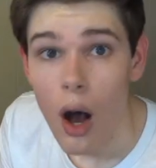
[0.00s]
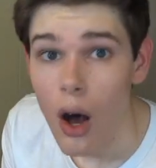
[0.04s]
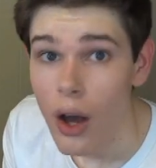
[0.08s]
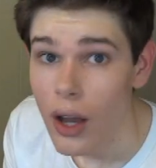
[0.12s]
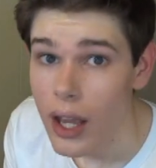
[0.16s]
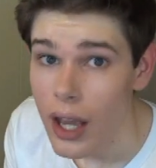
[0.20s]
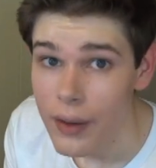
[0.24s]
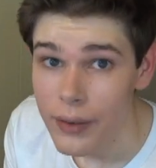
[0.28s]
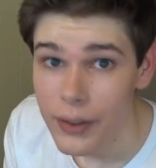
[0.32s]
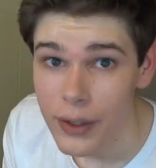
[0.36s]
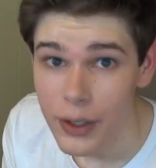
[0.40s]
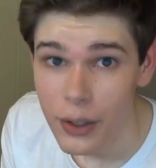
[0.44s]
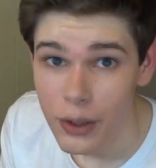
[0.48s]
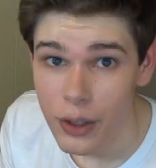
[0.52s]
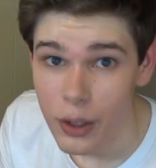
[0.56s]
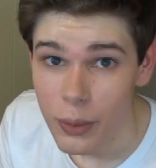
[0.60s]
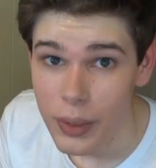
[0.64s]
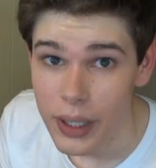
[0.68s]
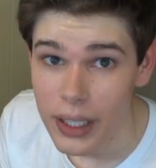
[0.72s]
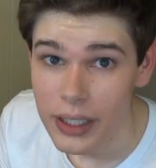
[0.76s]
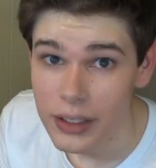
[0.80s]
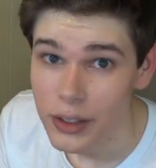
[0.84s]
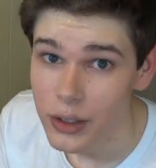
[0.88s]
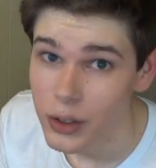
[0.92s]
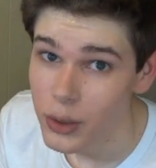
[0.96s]
All you have to do to
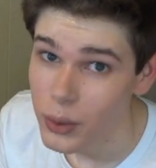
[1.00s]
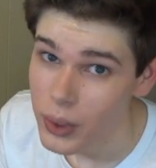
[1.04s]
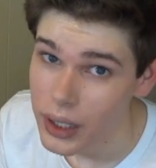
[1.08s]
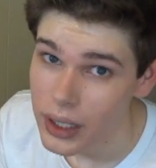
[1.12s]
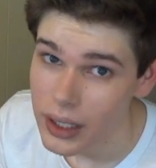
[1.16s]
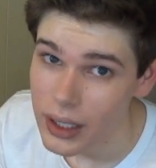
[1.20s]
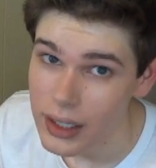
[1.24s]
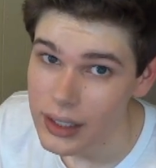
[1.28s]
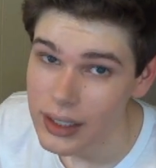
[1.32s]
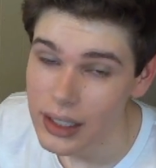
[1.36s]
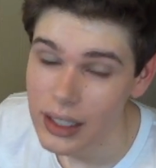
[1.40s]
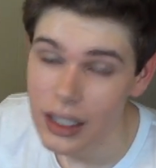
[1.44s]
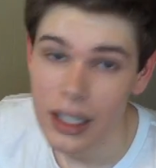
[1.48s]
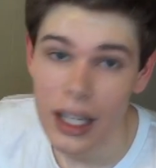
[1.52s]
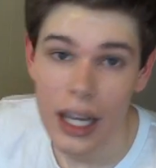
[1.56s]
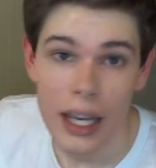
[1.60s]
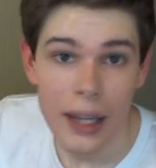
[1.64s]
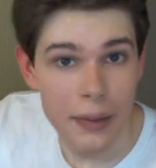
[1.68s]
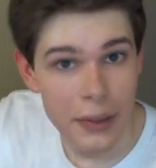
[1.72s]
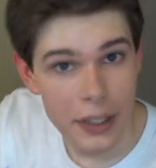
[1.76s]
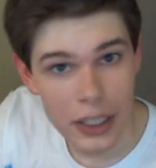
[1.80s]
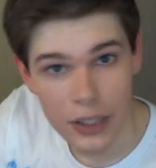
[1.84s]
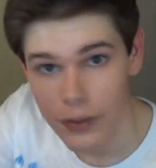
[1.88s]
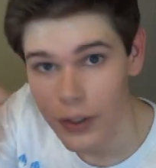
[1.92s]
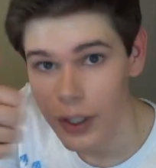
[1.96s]
be entered to win is
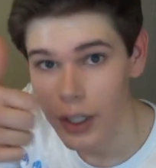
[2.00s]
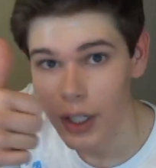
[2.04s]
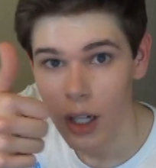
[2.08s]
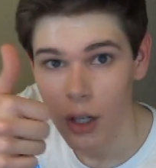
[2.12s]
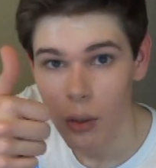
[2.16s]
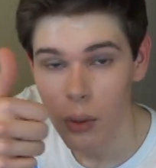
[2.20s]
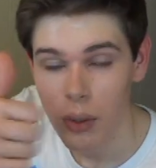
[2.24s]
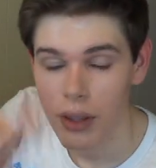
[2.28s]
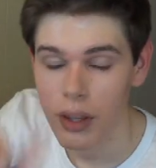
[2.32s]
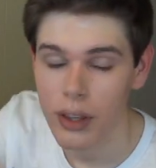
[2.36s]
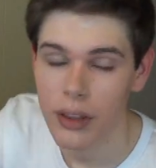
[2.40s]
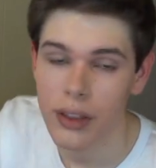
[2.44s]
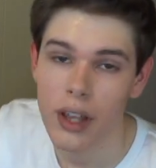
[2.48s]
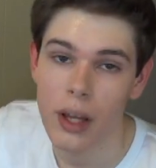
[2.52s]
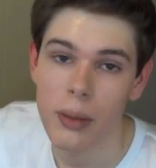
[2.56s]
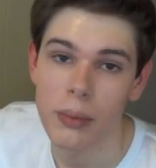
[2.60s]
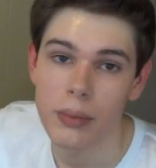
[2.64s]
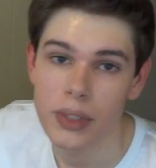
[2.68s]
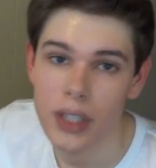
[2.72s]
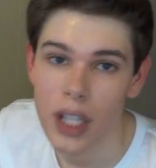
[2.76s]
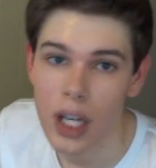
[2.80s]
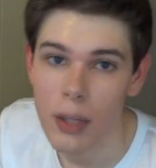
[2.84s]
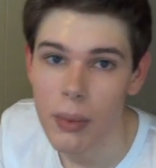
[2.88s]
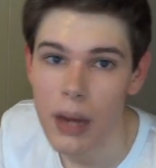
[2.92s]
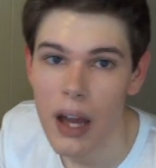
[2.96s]
like this video with a
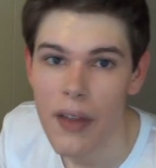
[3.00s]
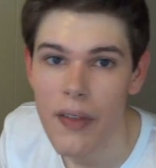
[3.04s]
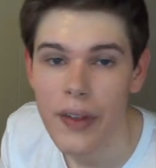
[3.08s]
thumbs up,